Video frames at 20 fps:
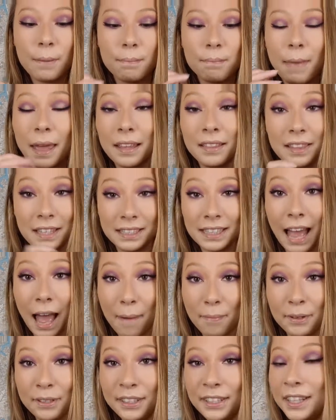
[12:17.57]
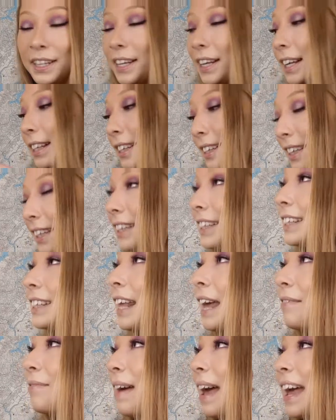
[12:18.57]
make this happen since
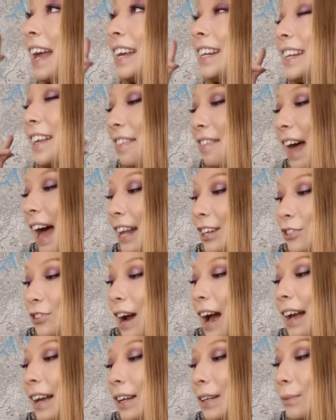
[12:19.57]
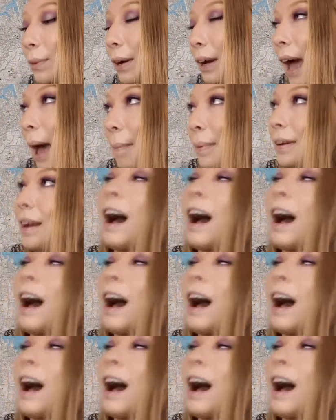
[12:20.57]
they made that dragon one happen.